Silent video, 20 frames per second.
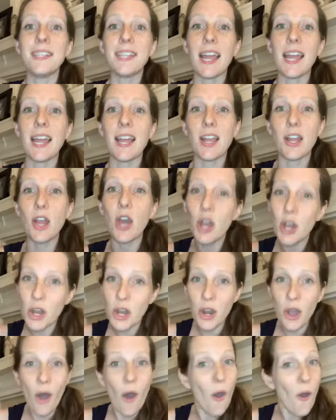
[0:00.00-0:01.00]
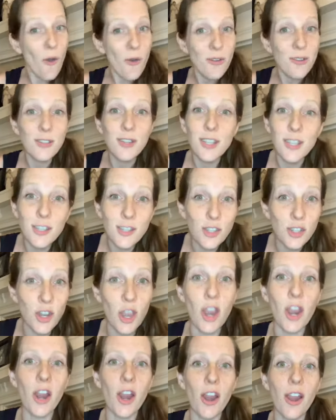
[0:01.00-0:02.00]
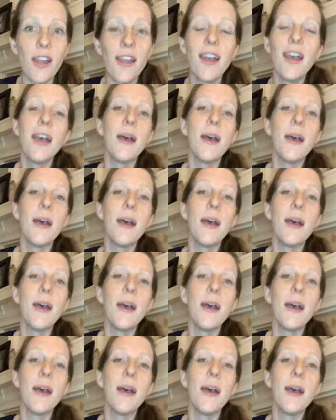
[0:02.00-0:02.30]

saying no to the sugar,